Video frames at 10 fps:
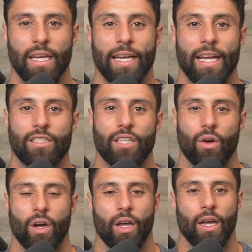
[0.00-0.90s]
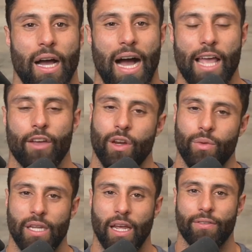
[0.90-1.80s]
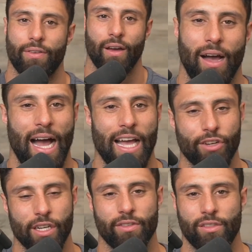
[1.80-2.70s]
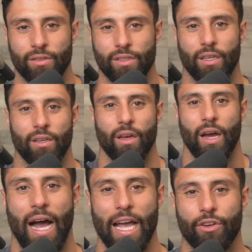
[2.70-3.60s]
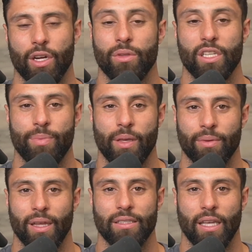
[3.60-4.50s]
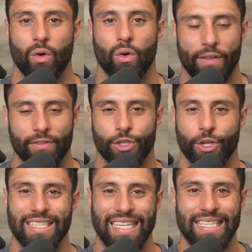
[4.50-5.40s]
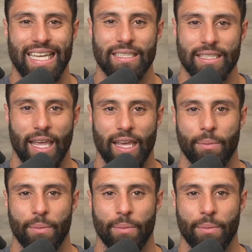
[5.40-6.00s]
And so I agree with Dave. I agree with Susie. I agree with these people that say whole life insurance is a scam